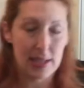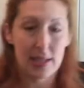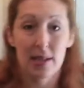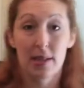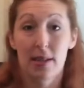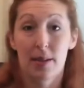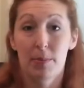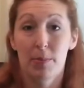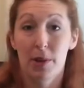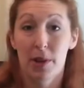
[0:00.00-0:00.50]

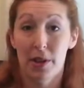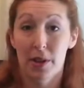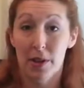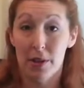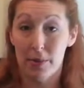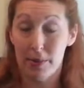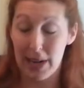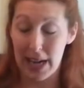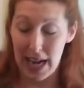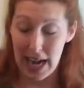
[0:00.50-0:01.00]
to put
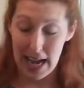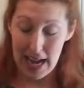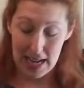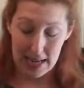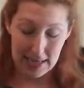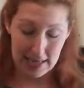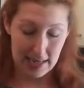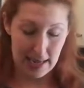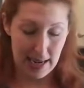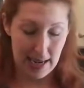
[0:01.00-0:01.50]
three
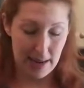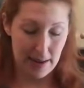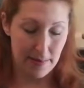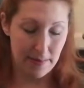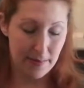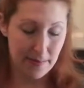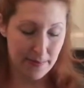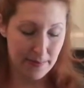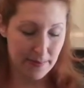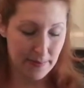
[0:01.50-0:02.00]
eggs
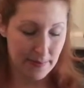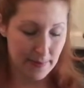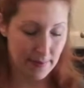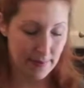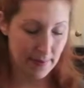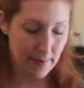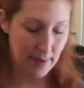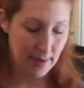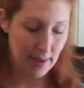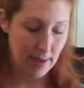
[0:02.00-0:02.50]
in.
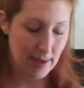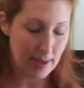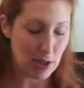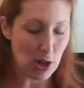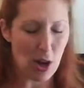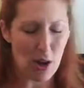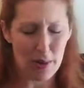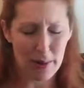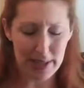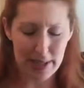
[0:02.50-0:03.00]

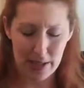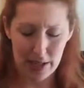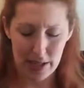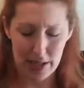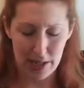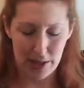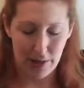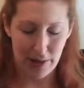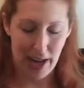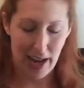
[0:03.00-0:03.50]
Always good
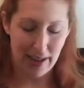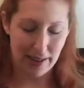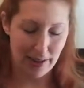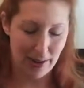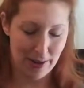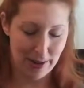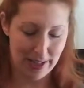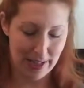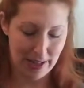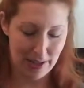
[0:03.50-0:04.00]
to crack
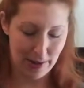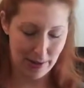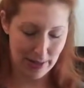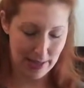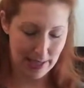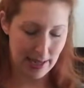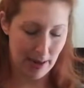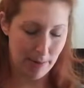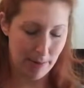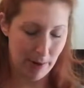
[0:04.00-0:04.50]
those into a
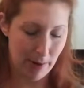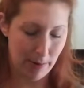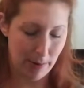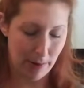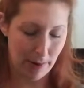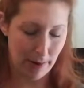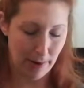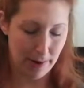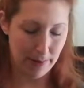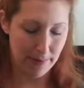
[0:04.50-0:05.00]
separate
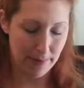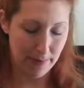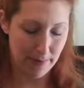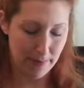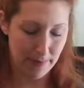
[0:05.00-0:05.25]
bowl.